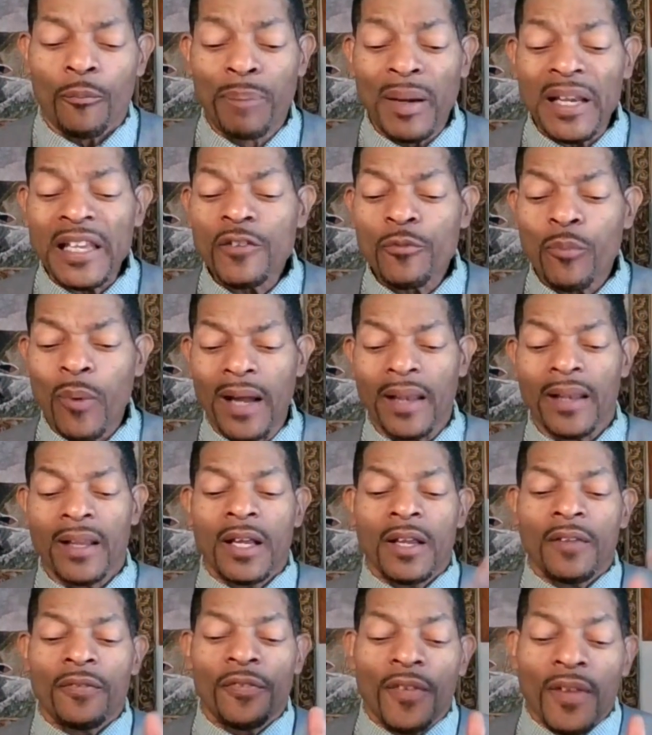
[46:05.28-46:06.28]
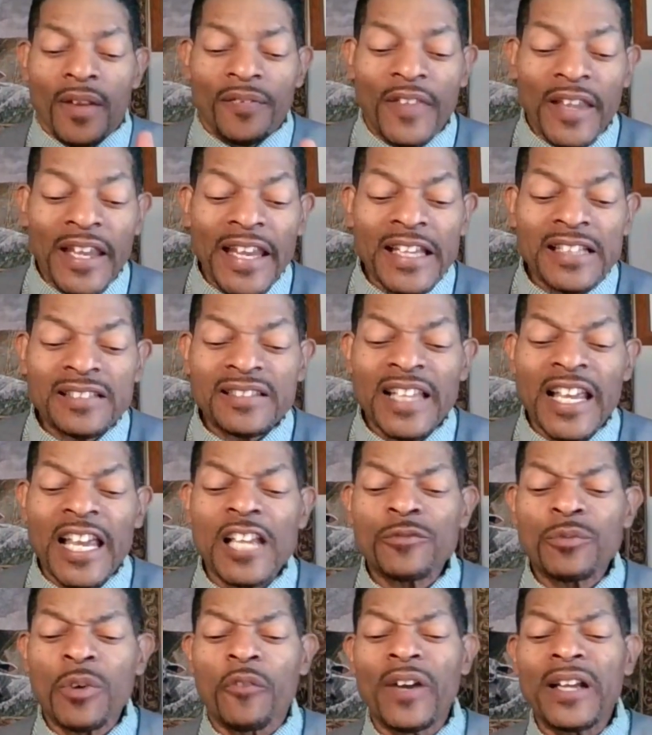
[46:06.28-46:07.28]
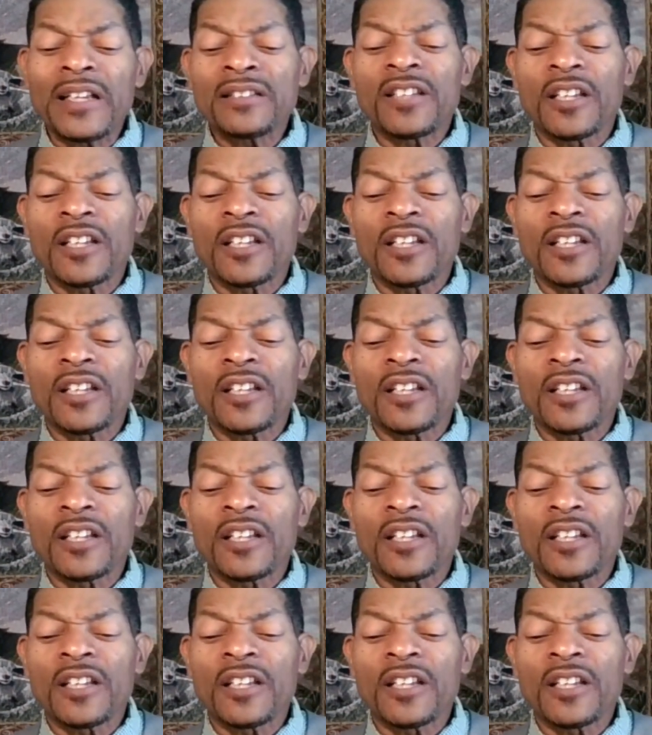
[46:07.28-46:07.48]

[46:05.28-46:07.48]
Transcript: Believe what? These things were written